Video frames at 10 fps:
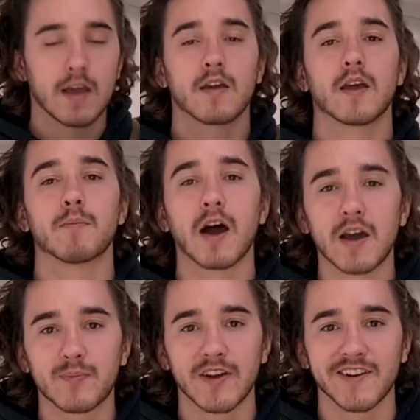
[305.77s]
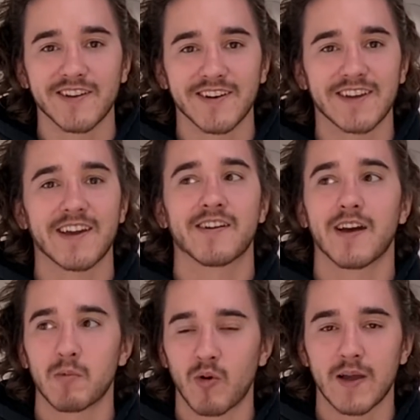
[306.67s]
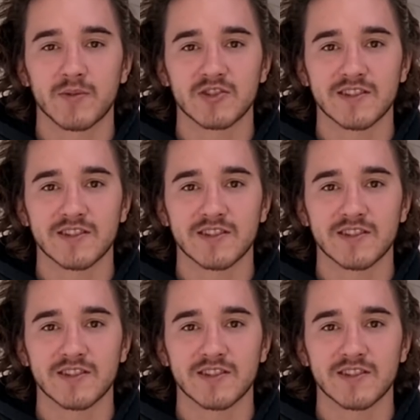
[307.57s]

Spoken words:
In my opinion, again, I'm a YPG